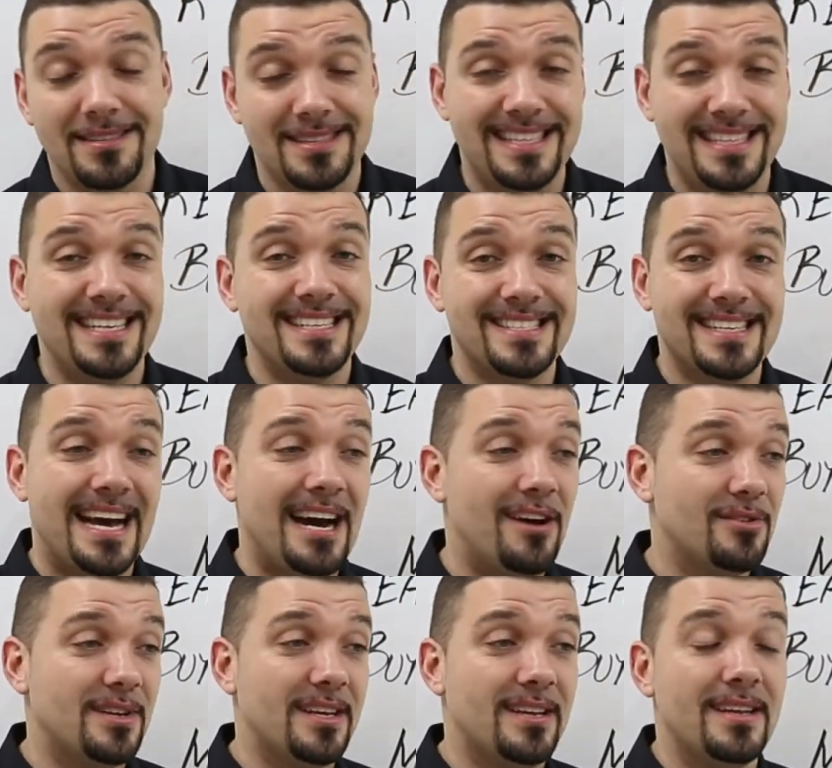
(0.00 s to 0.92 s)

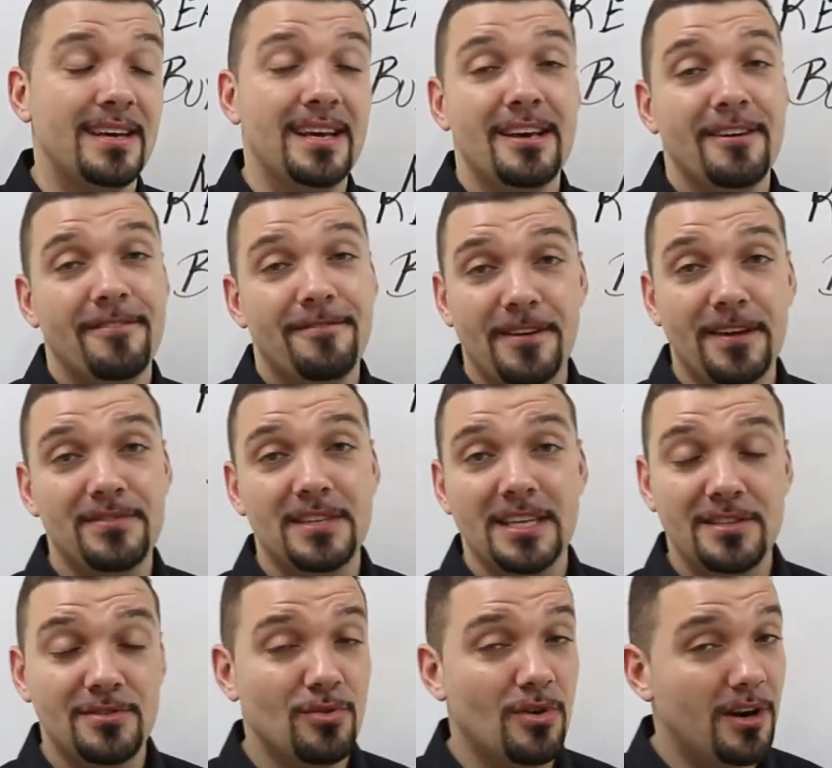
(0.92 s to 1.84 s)
discounted
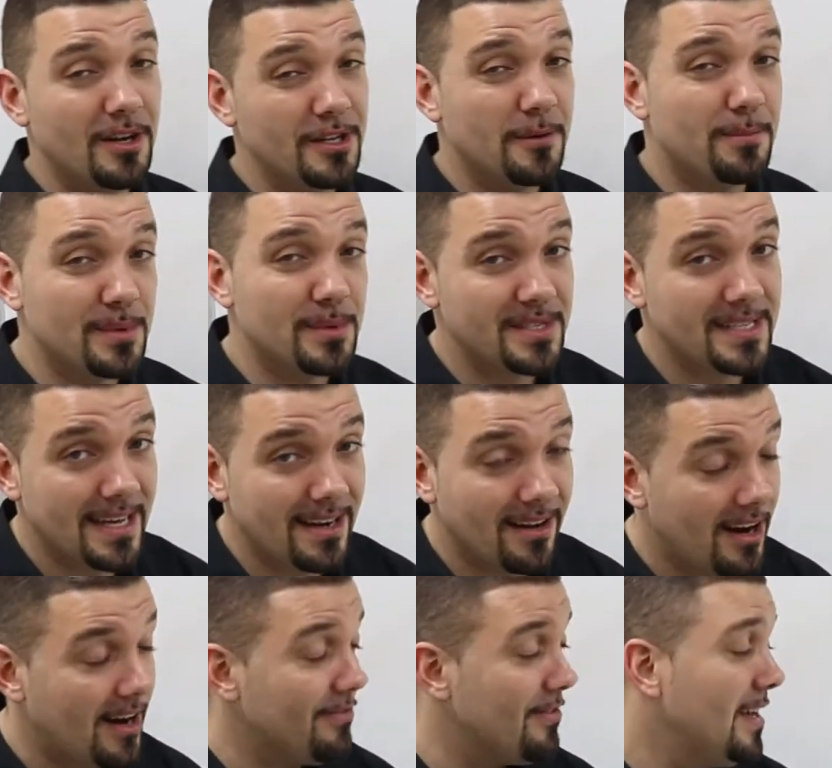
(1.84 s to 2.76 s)
50 to 100%
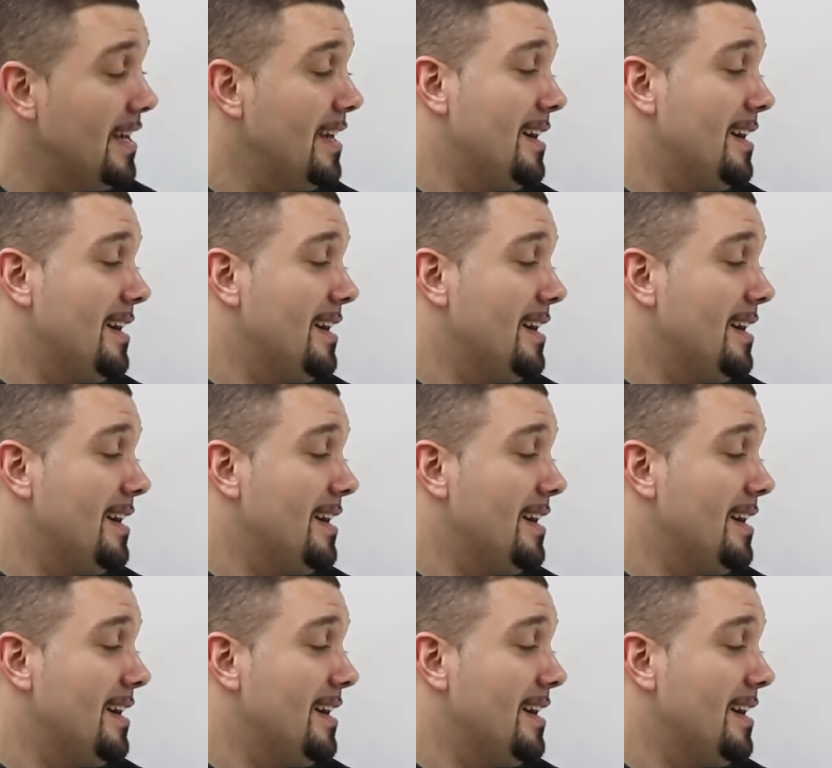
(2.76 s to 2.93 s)
off.